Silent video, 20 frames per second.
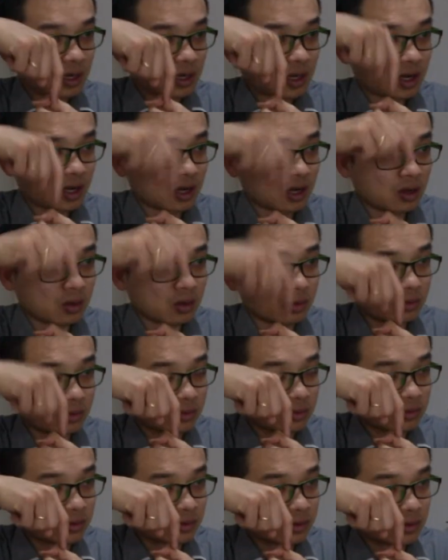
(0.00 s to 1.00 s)

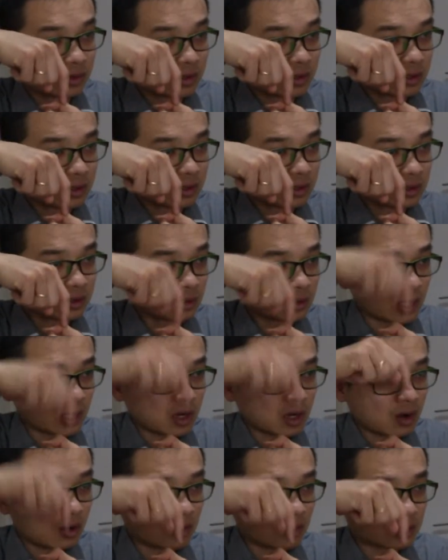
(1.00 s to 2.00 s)
So they
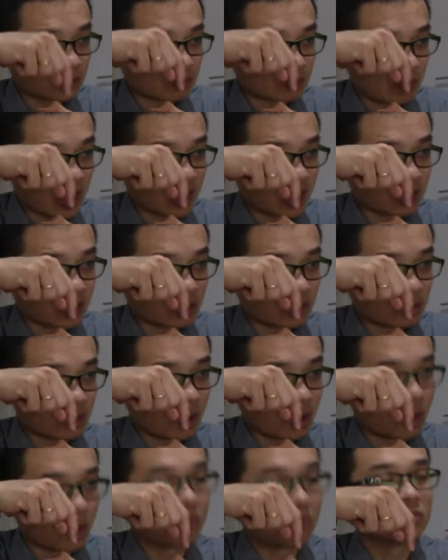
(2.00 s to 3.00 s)
call spinal
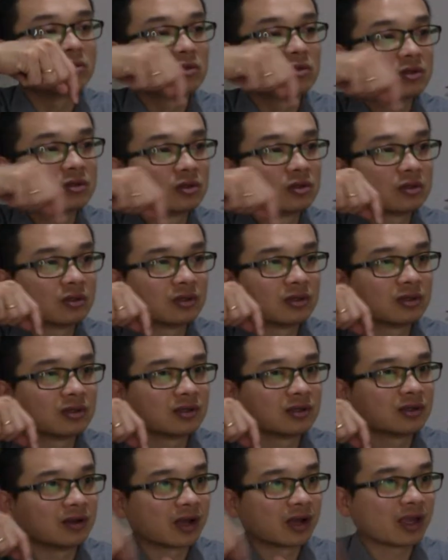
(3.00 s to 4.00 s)
cord.
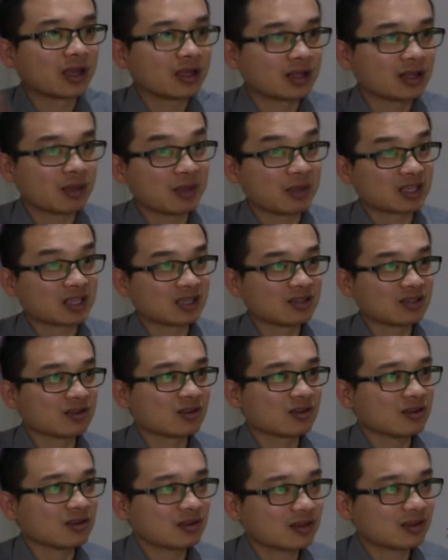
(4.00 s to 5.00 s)
Okay, that makes sense to
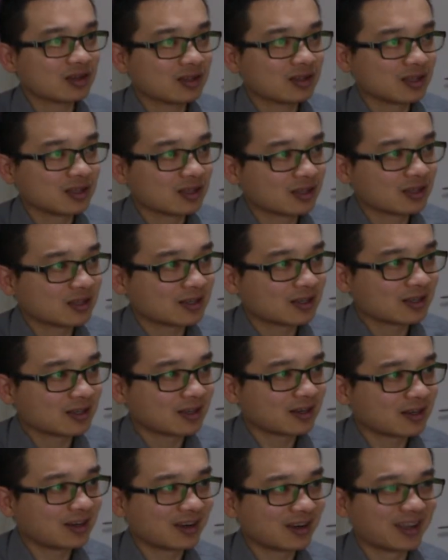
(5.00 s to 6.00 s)
you?
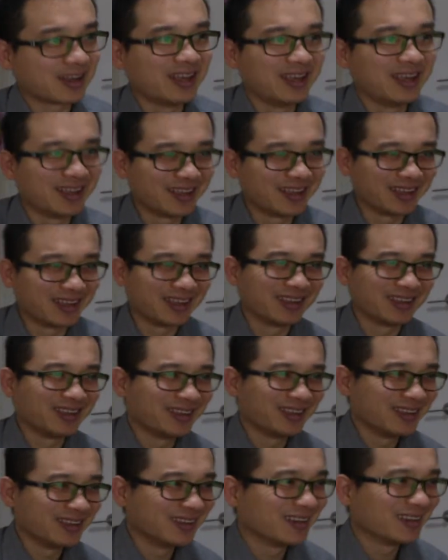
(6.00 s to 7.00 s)
I
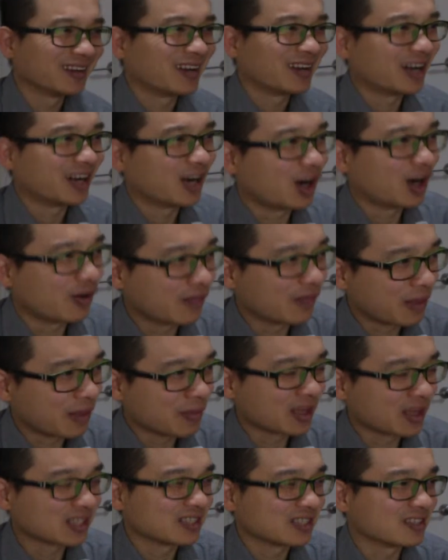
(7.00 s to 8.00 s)
hope that
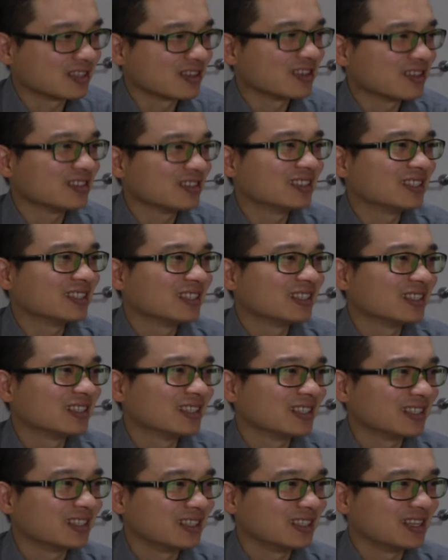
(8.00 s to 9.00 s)
makes sense to you.
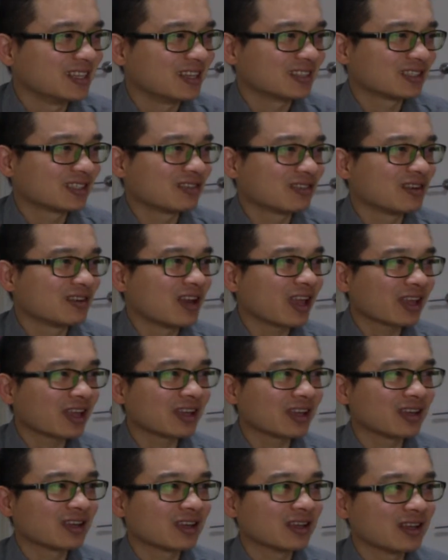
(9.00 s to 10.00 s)
So neck,
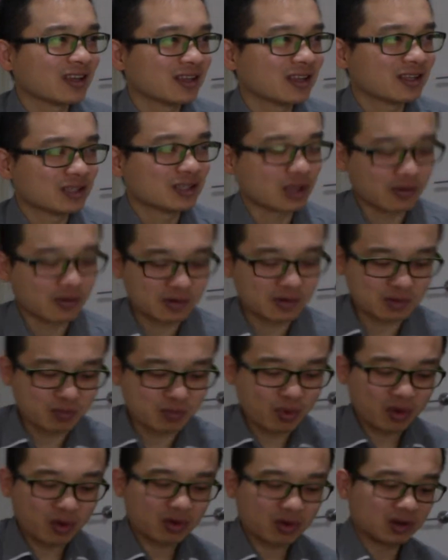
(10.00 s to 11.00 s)
so if it's
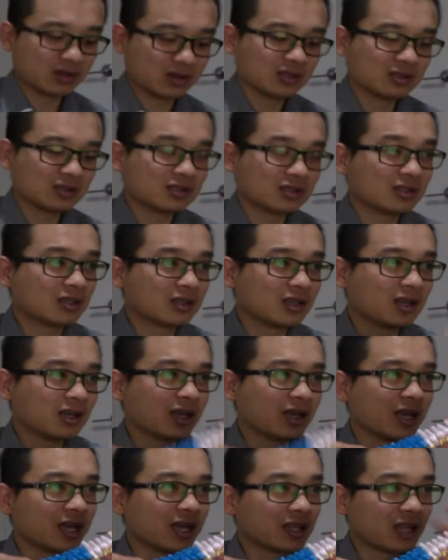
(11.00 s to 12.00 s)
broken,
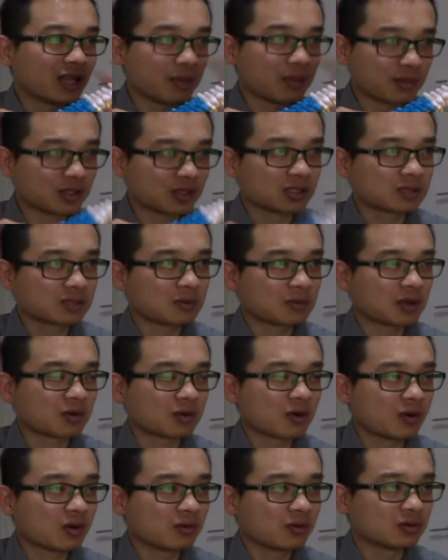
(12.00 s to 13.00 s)
it damages the spinal
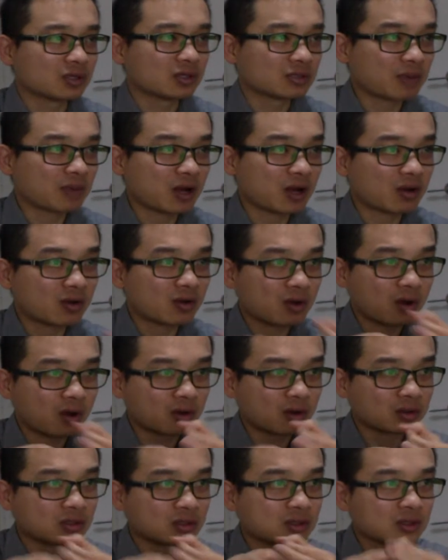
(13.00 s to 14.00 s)
cord. The spinal cord
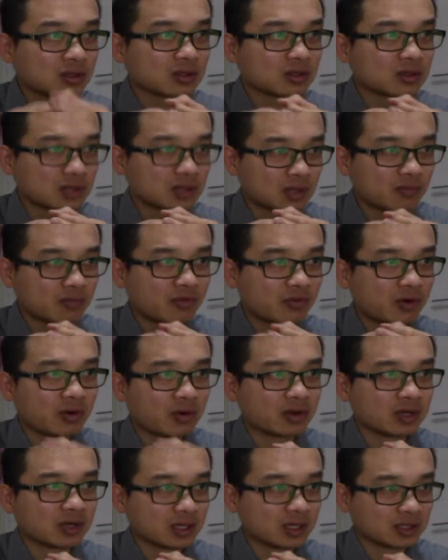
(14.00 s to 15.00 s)
got some
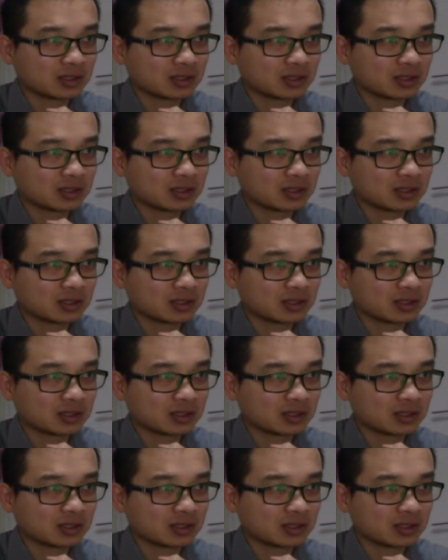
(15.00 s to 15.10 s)
fluid in it.